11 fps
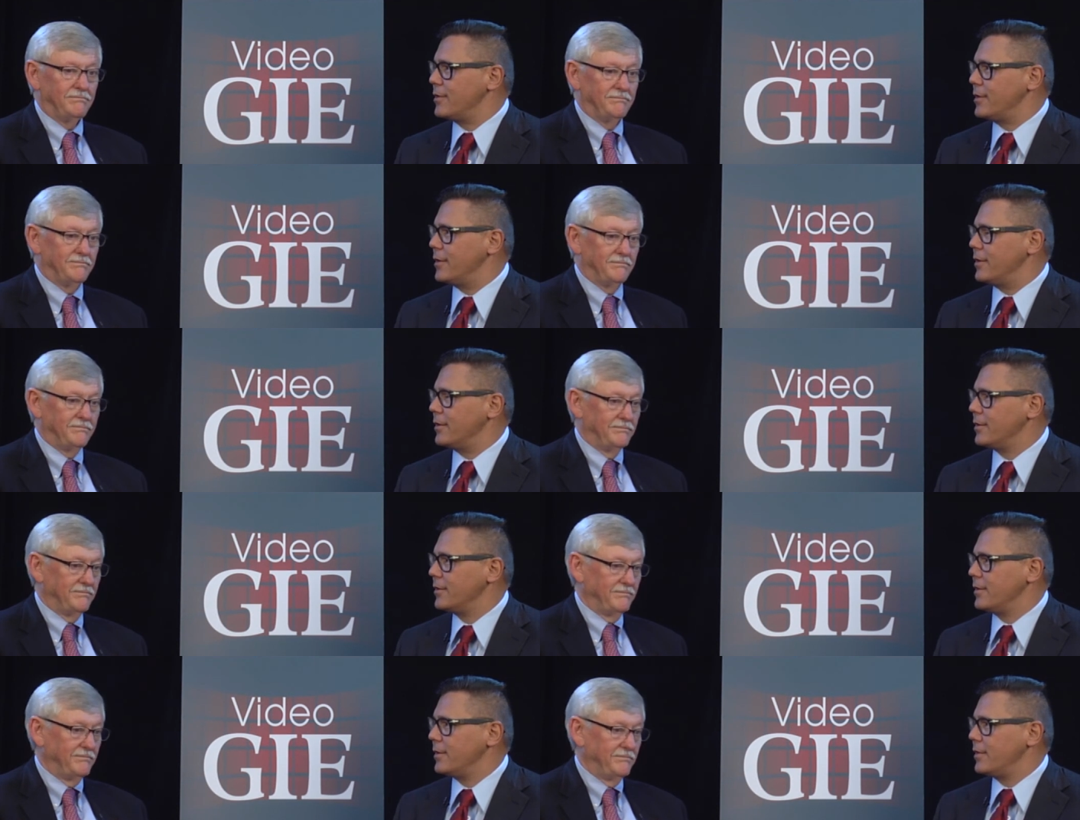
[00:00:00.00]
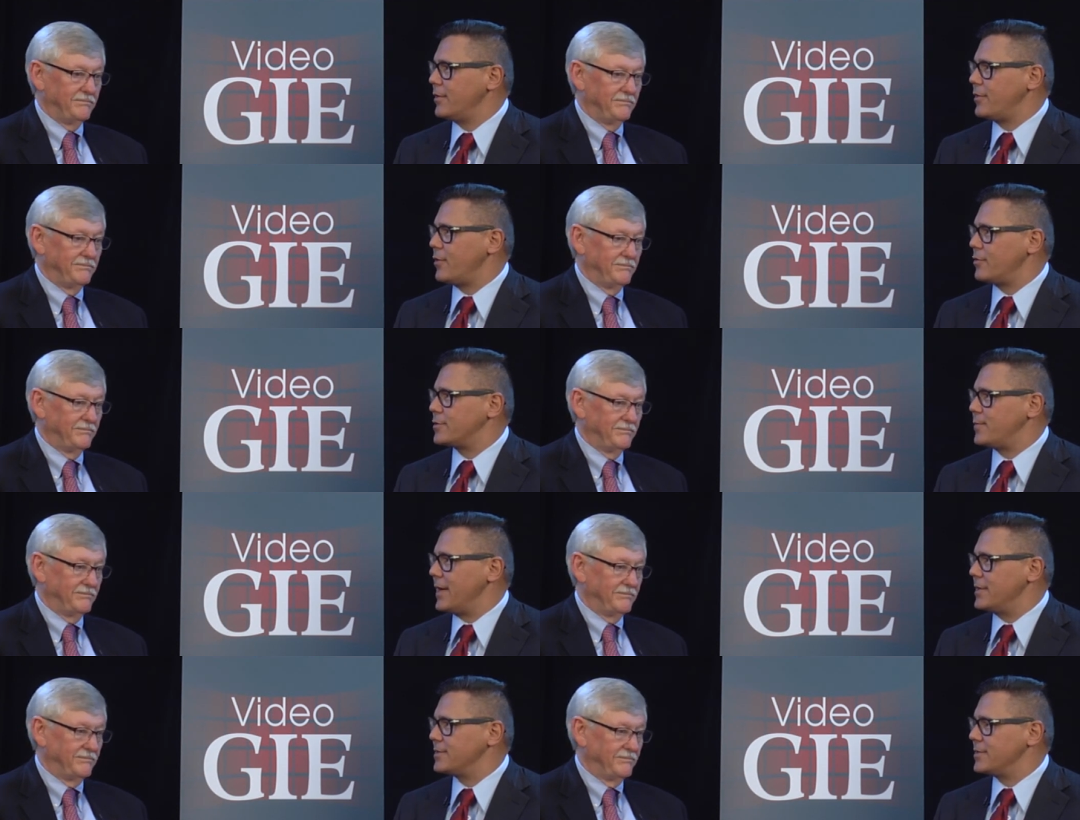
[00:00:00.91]
Speaker 1: in the third
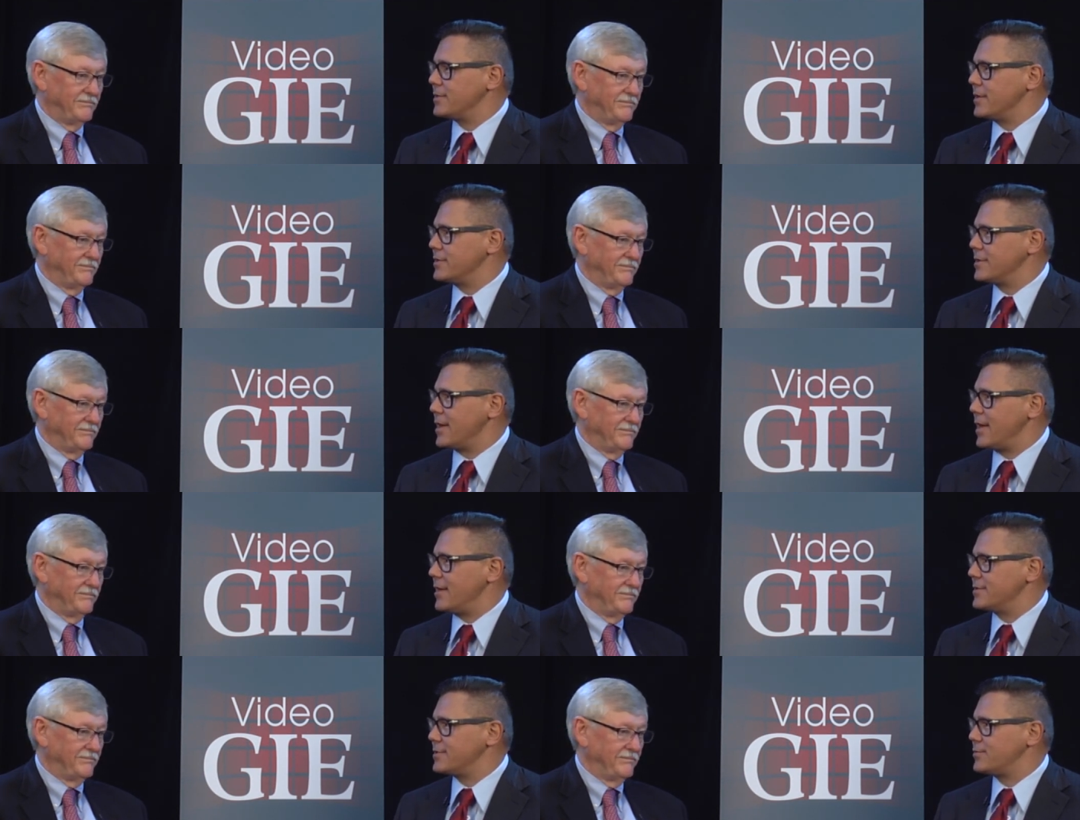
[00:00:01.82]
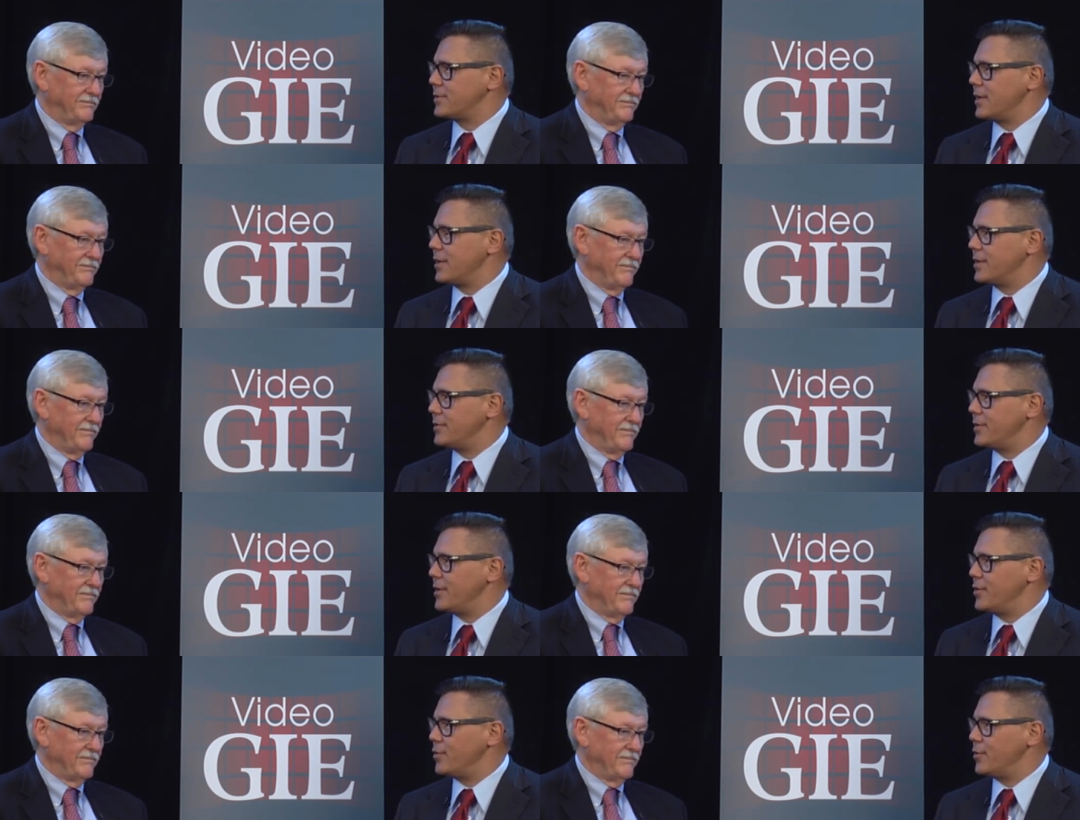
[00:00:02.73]
space, as they say, is going to
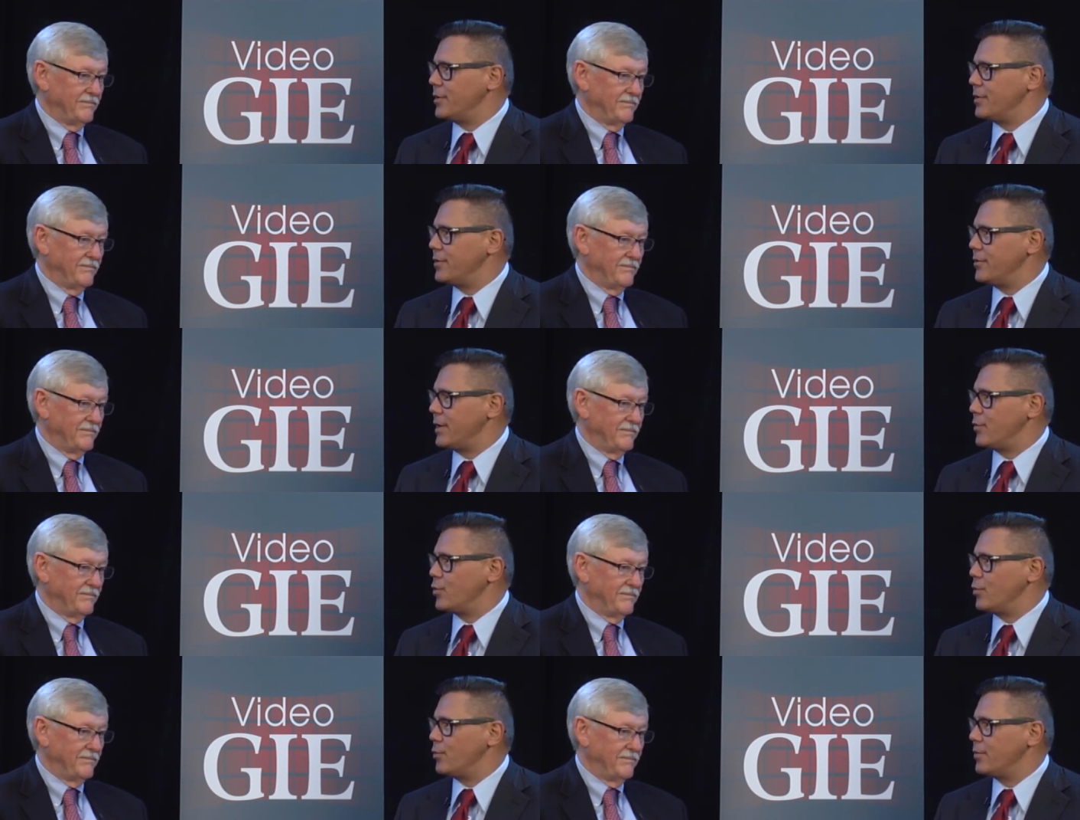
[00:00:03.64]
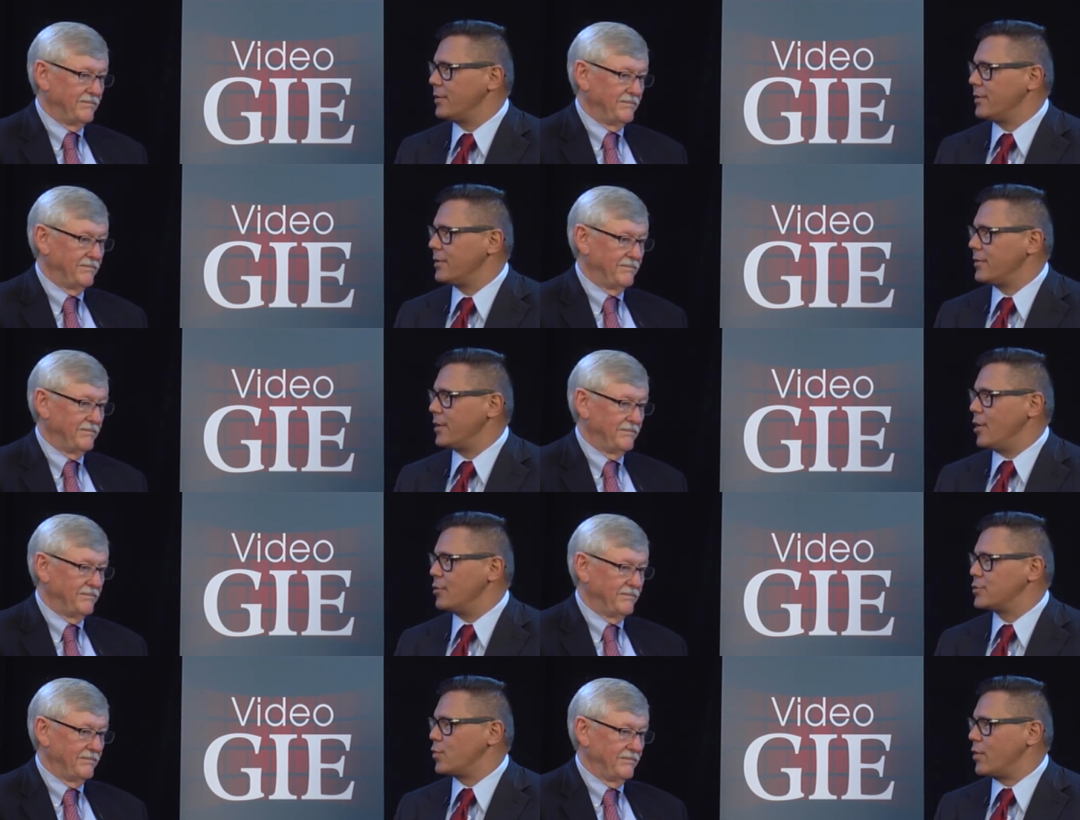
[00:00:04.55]
continue. And do you think will the
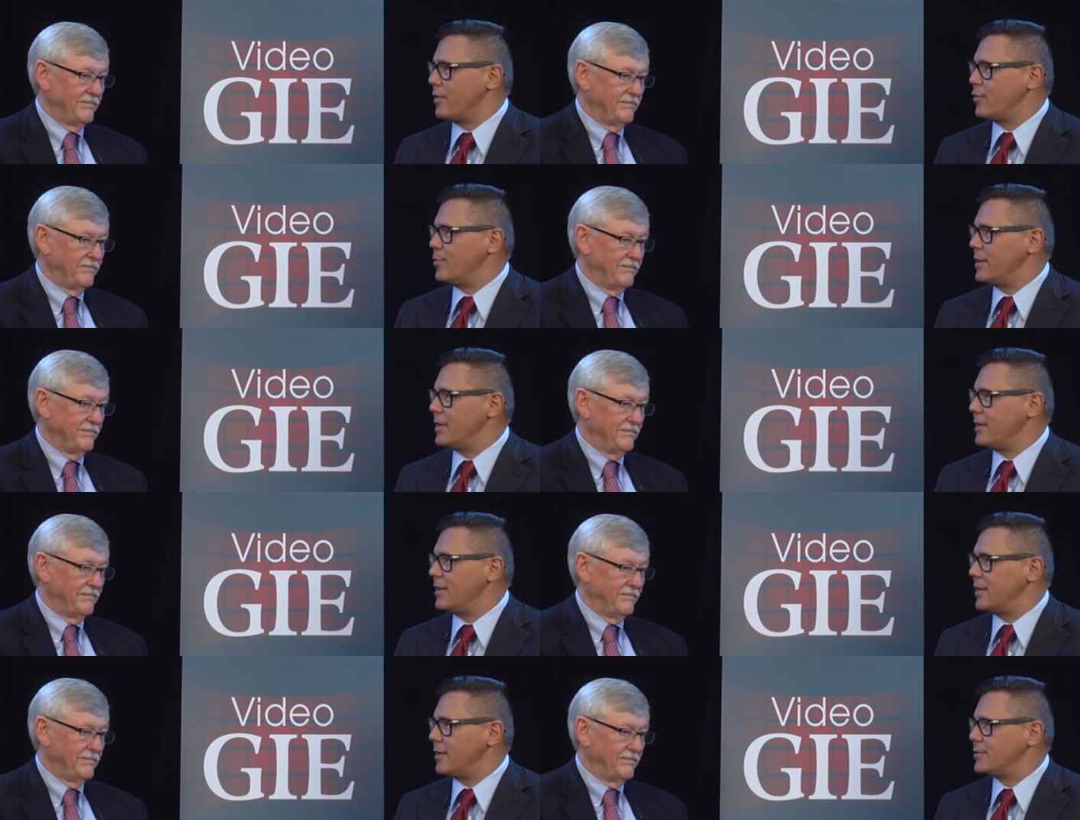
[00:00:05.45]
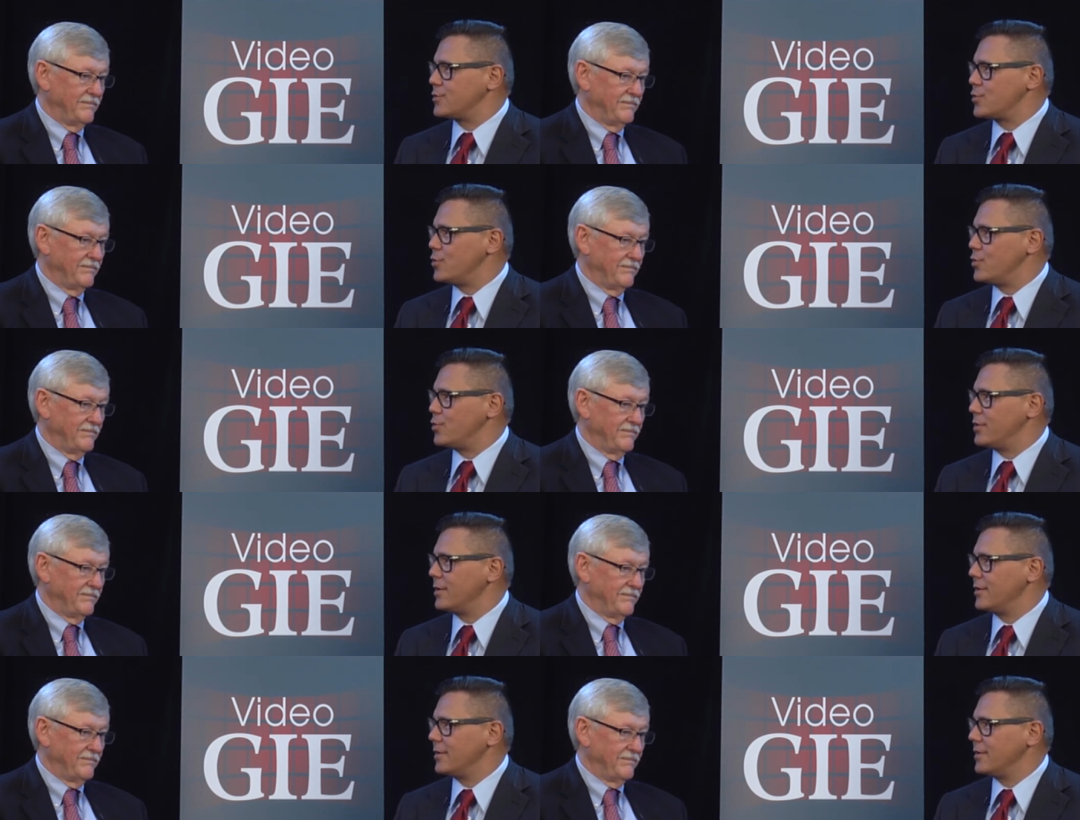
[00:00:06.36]
notes will ever be a true,
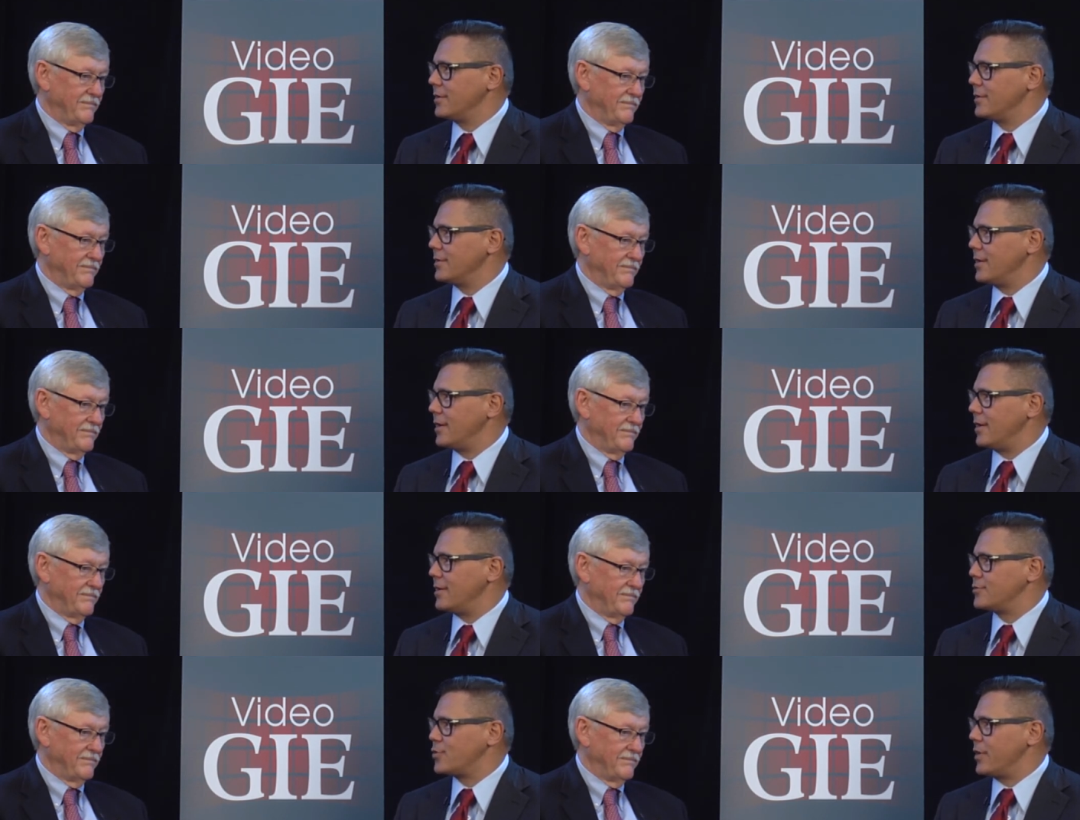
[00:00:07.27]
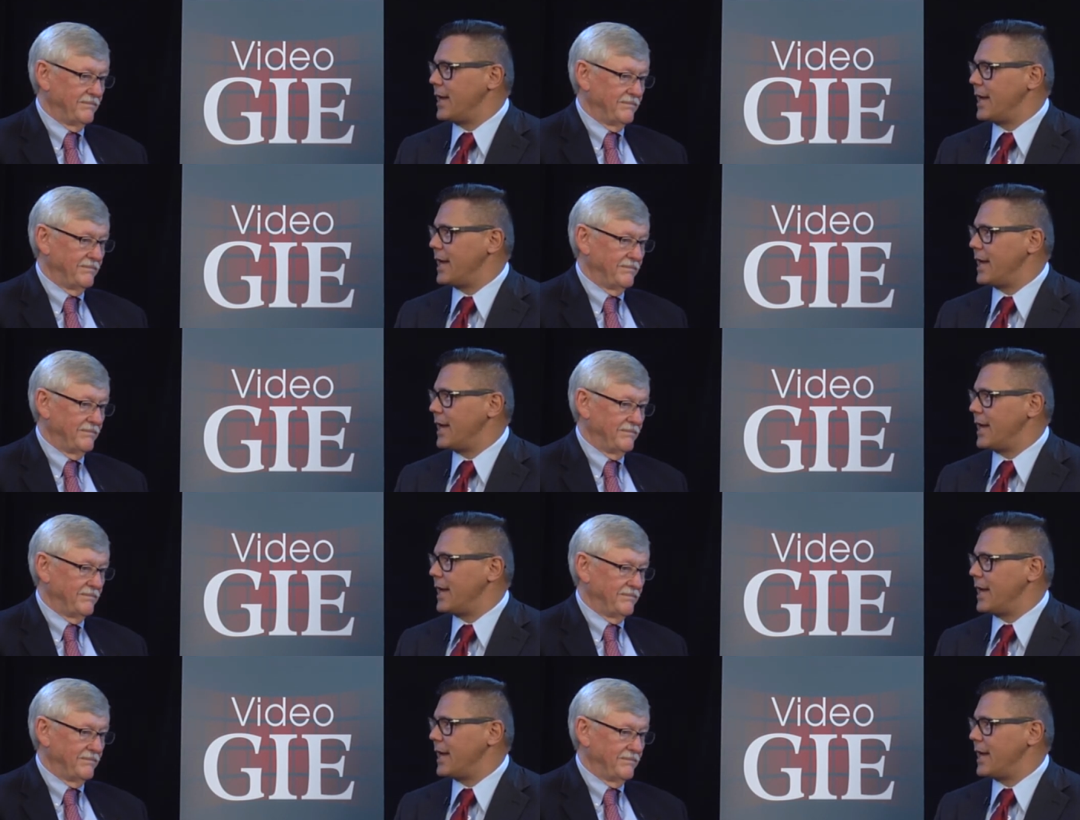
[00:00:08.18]
uh, truly